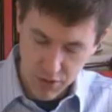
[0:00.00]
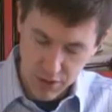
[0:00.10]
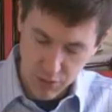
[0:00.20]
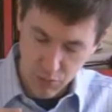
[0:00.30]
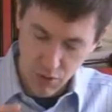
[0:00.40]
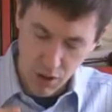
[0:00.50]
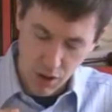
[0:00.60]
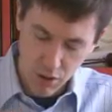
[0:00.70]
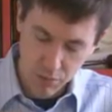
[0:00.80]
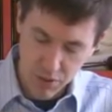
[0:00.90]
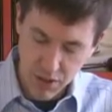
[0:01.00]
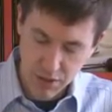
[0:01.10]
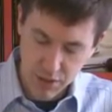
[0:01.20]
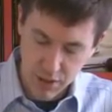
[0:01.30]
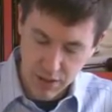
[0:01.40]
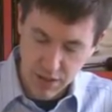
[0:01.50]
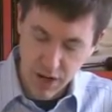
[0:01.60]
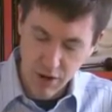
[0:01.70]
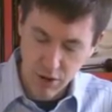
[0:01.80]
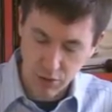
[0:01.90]
some long but
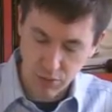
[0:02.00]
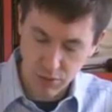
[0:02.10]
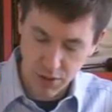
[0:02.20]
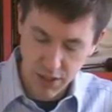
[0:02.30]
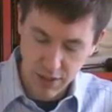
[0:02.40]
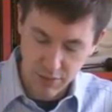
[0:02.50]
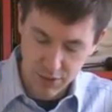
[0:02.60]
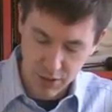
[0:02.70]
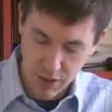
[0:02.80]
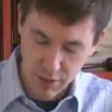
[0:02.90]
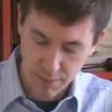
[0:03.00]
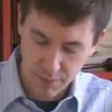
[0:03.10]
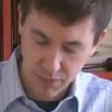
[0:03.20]
narrow leaves here.